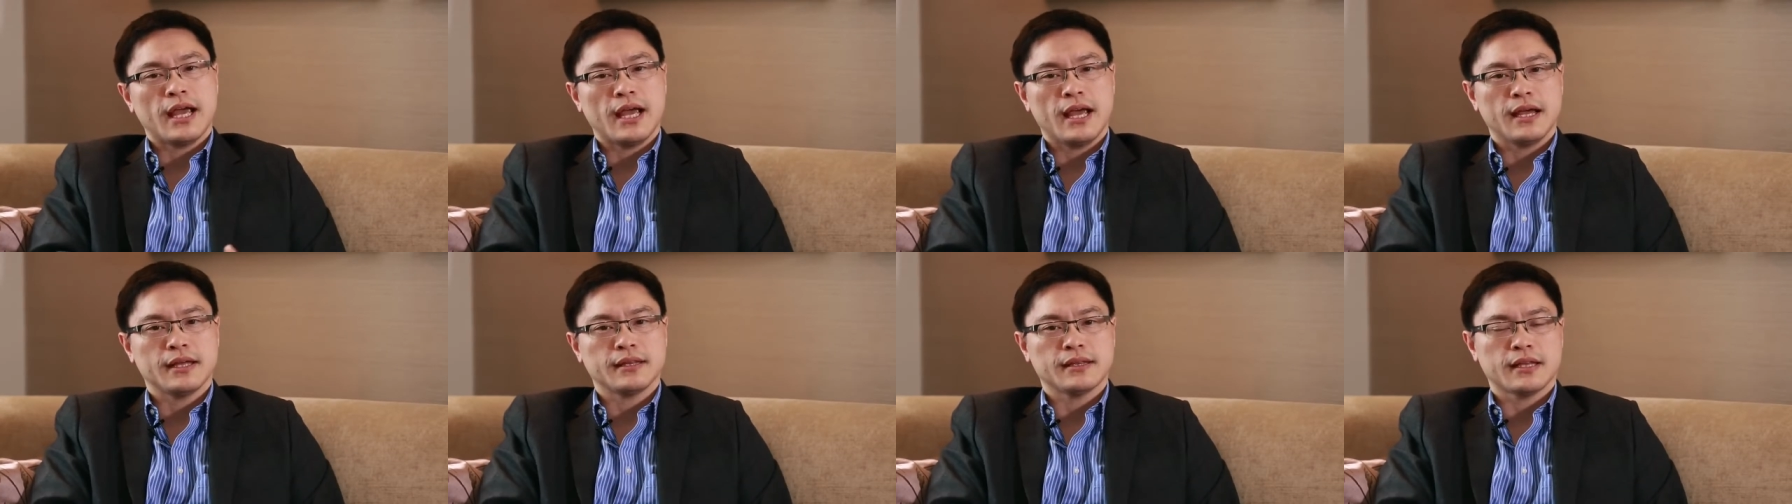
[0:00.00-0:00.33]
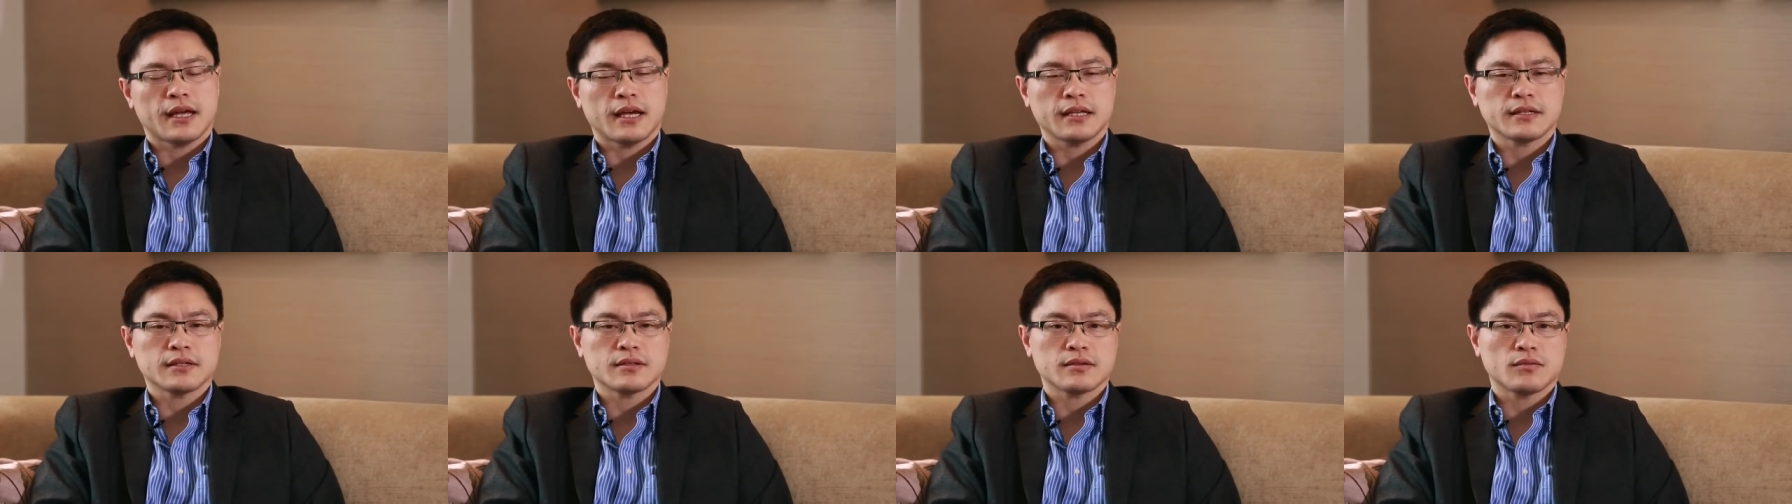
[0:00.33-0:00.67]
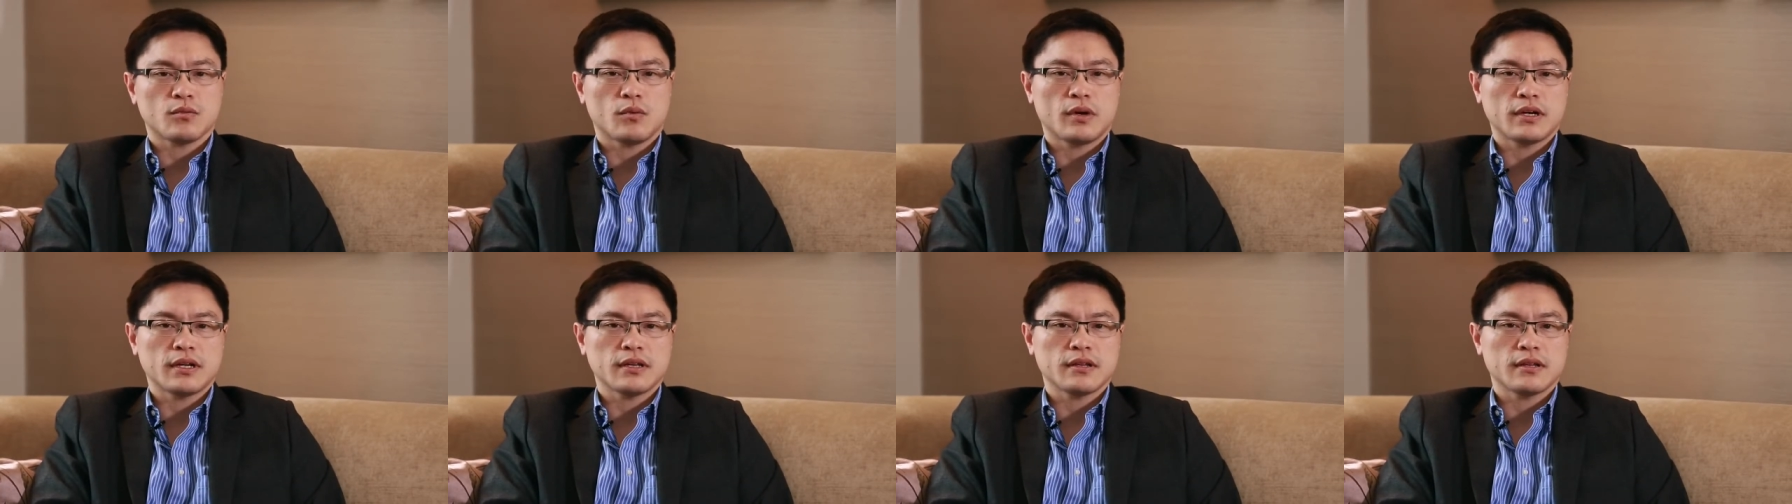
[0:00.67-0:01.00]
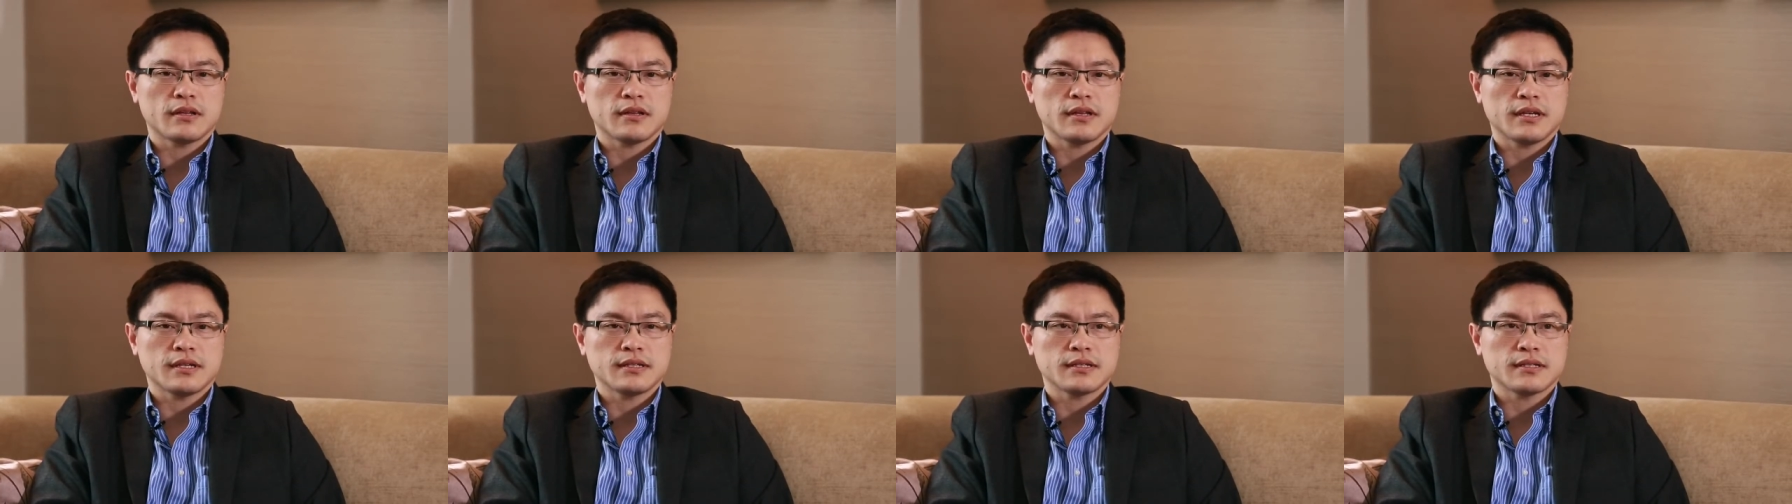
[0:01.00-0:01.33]
And that's one of
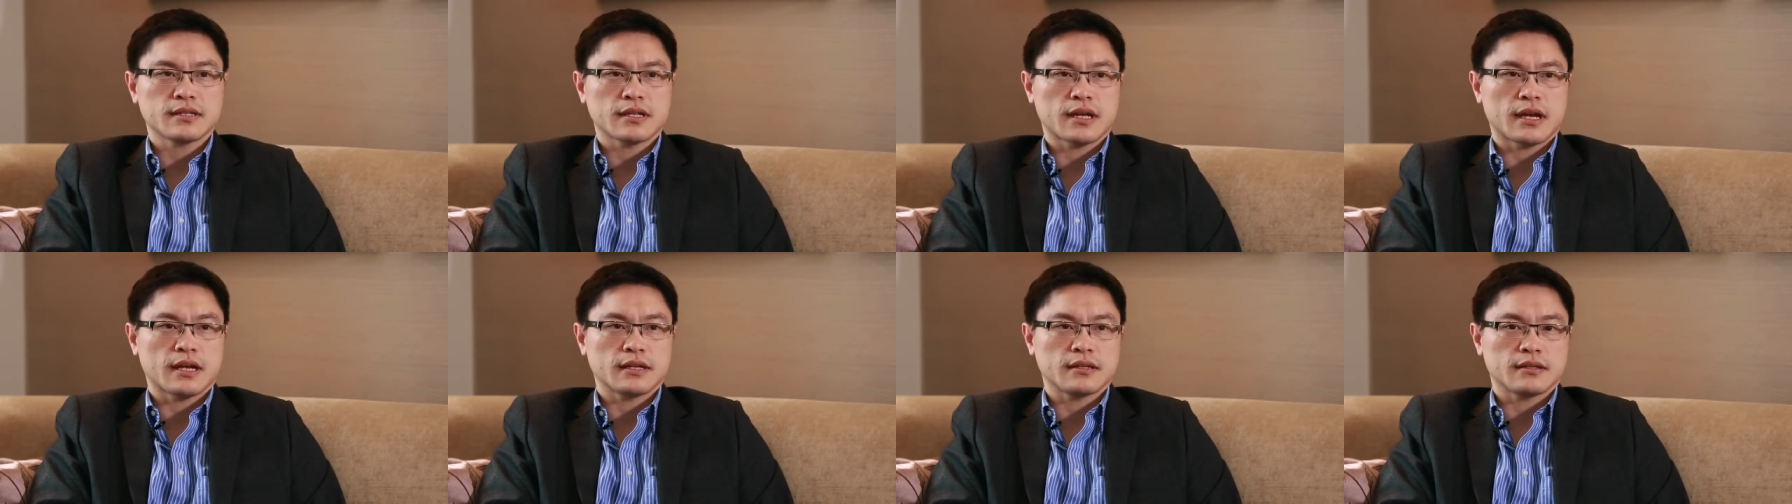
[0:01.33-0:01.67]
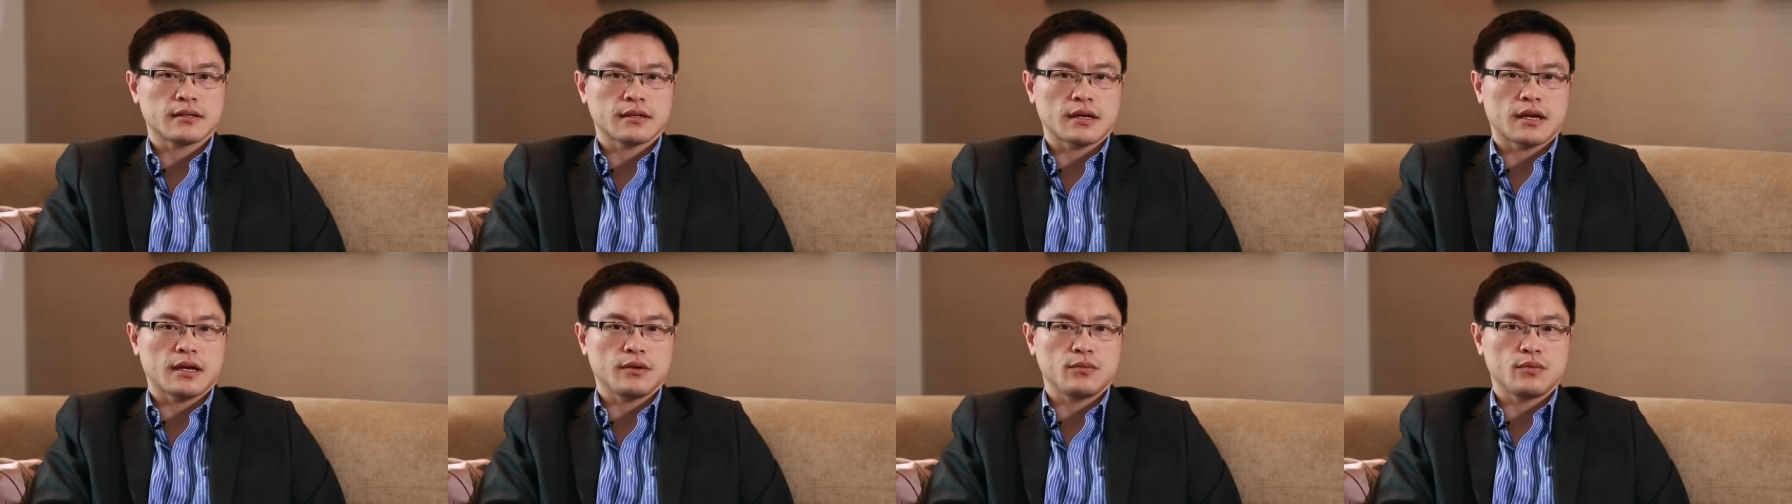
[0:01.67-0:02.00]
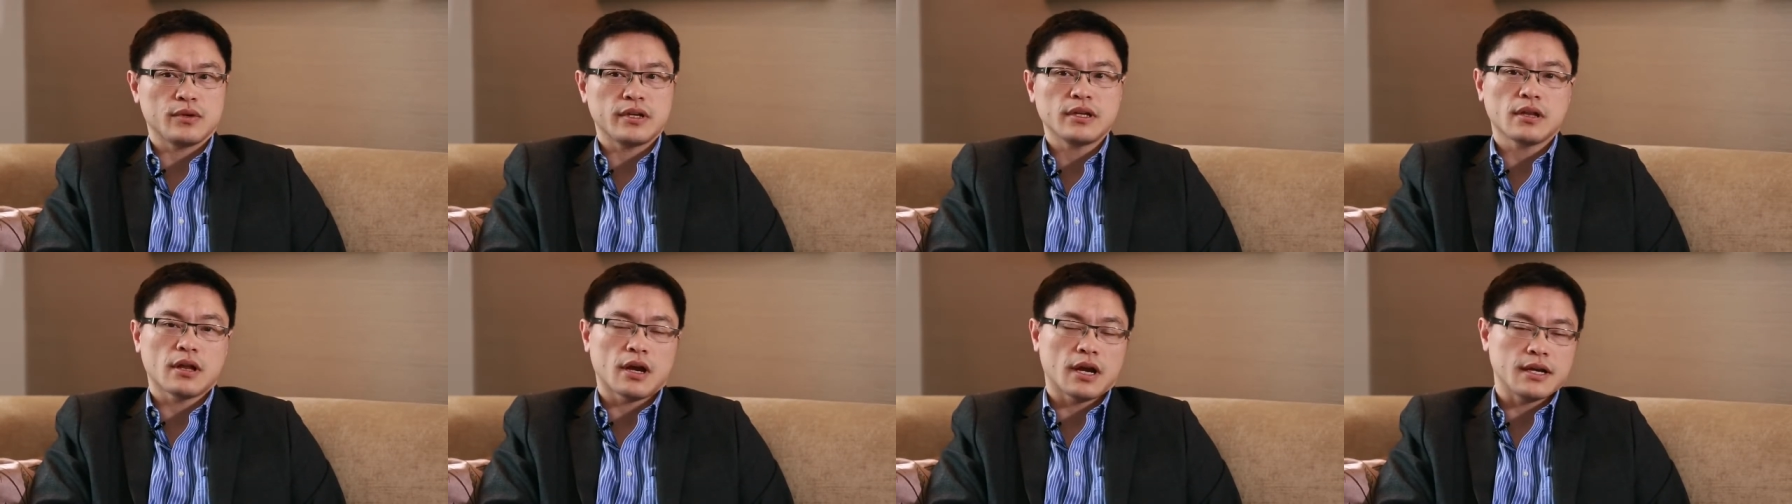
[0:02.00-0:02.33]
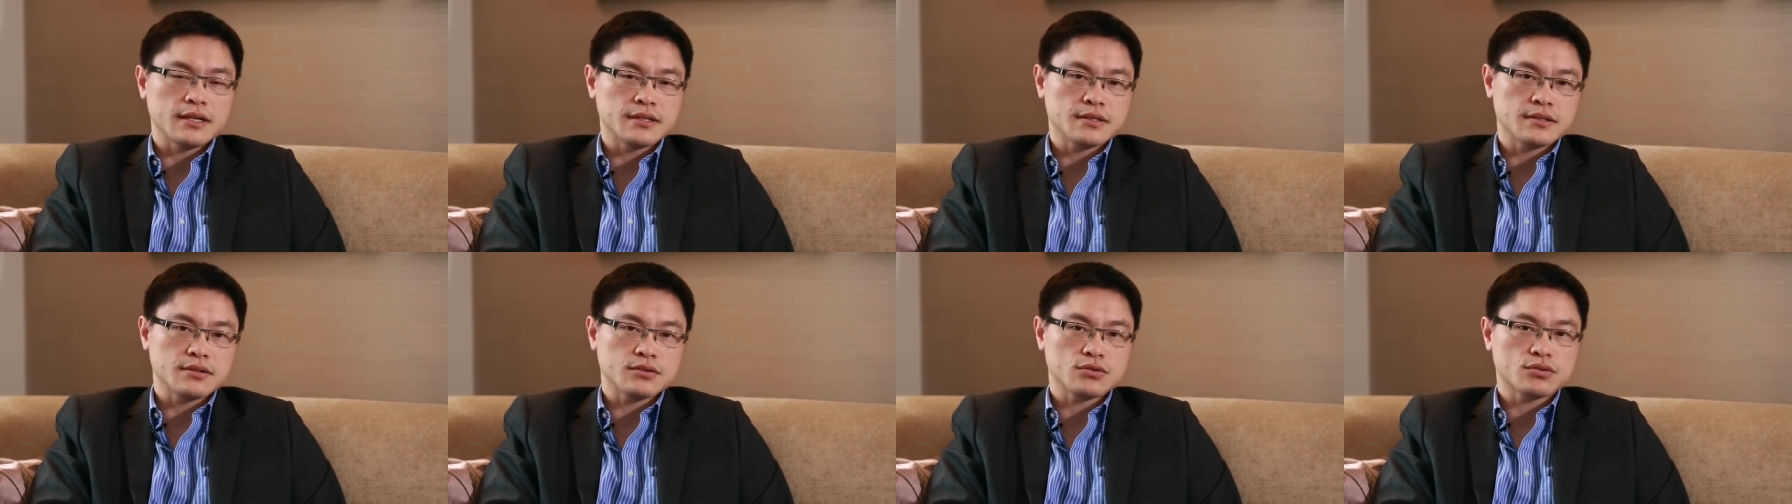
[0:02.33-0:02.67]
the things that I
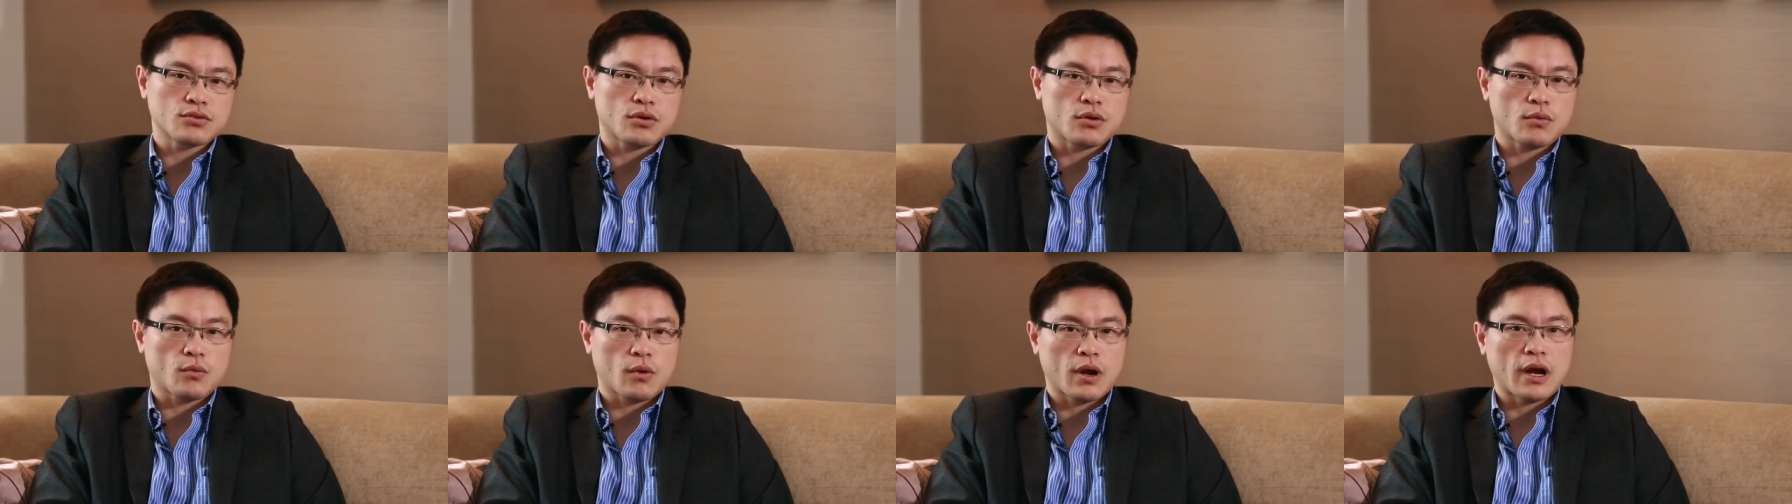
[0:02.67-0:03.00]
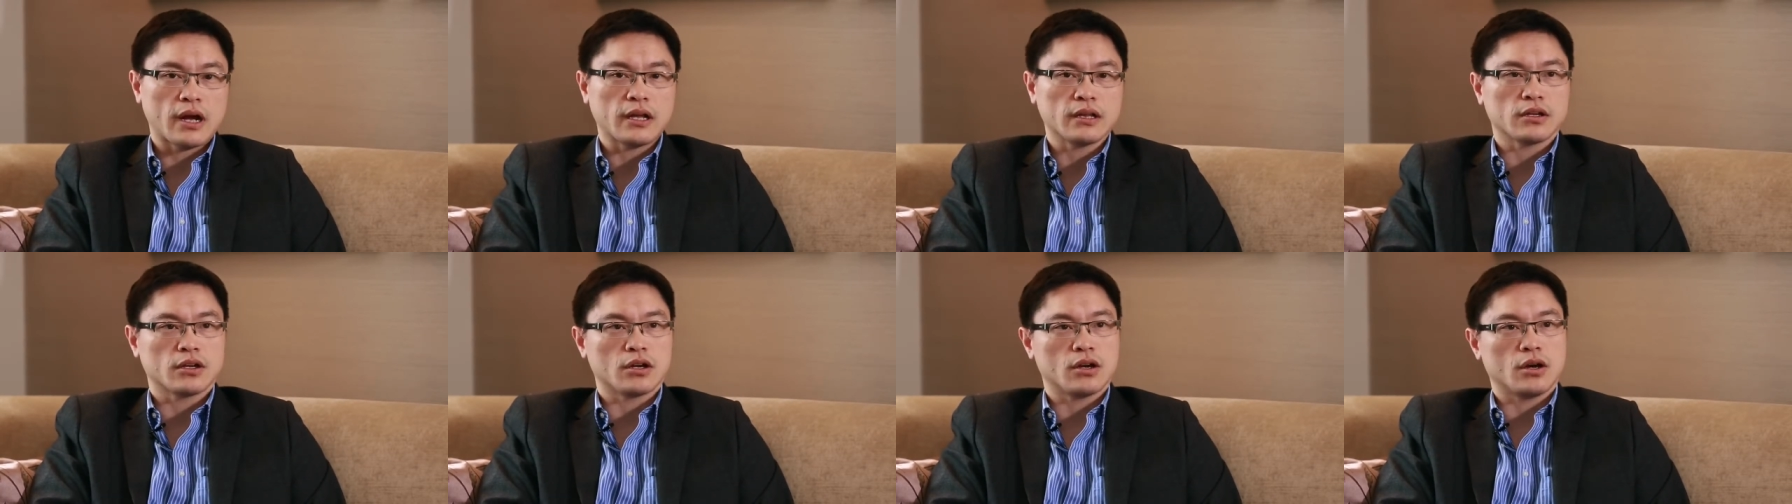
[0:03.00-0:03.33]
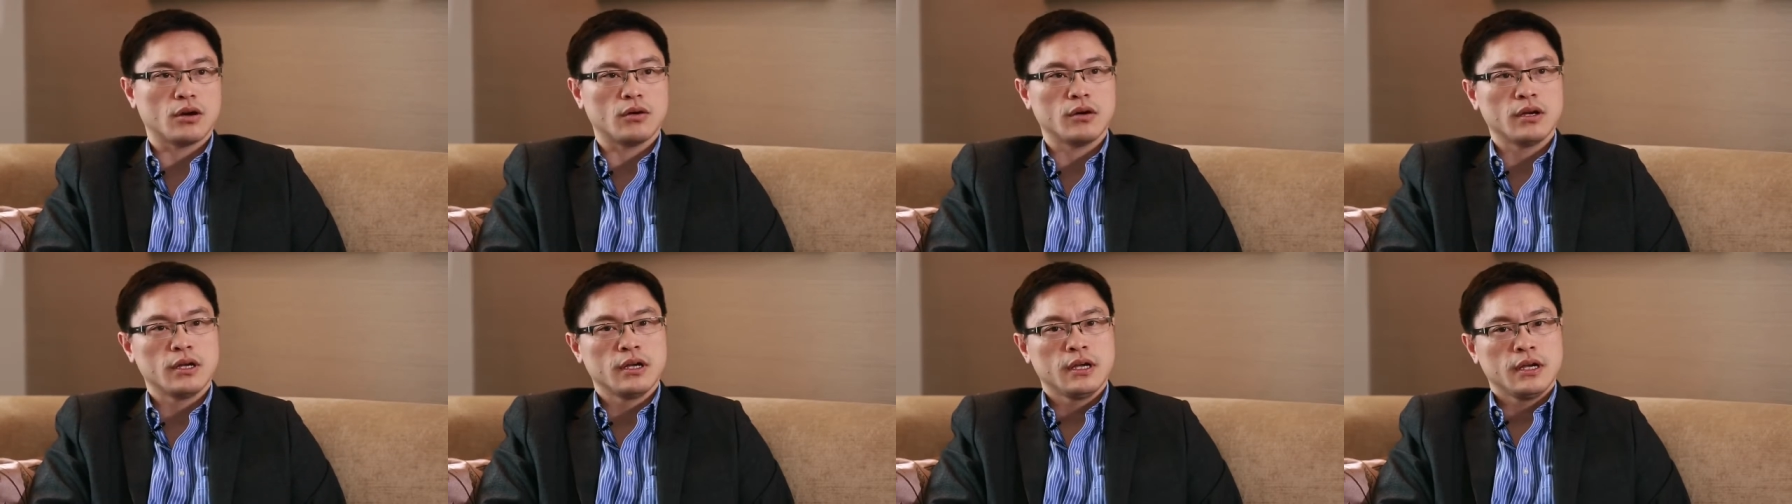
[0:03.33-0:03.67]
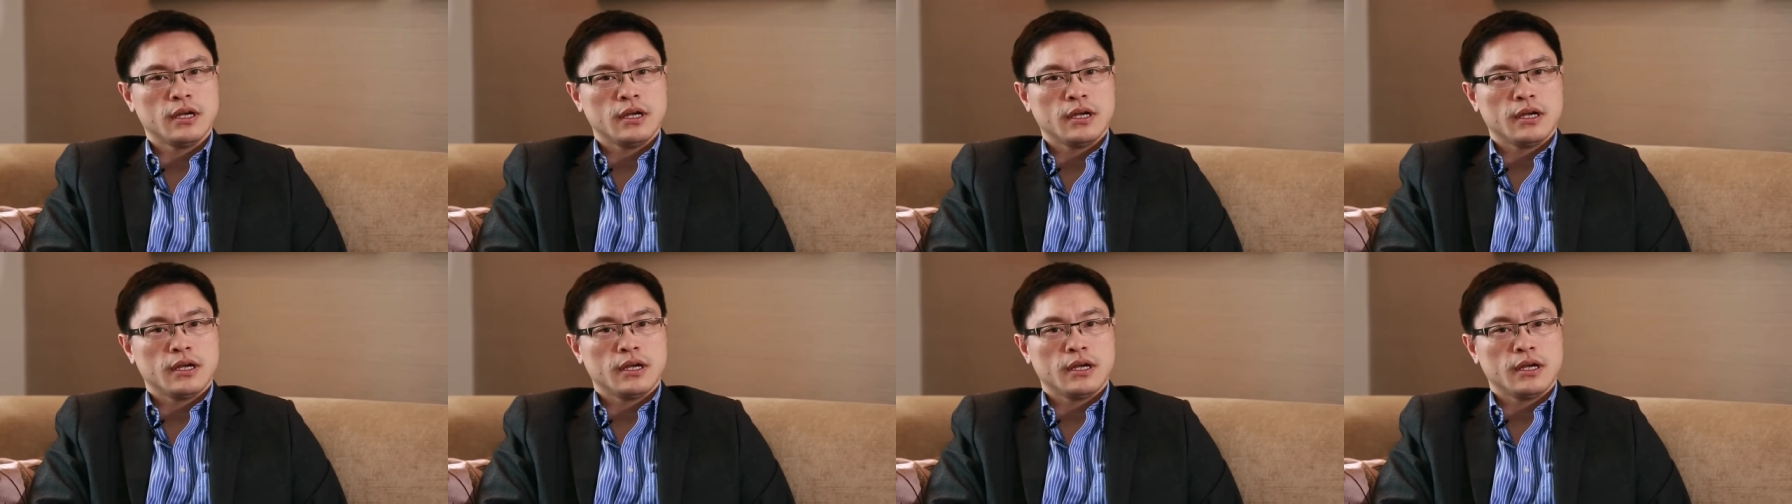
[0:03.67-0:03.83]
realized a short while ago.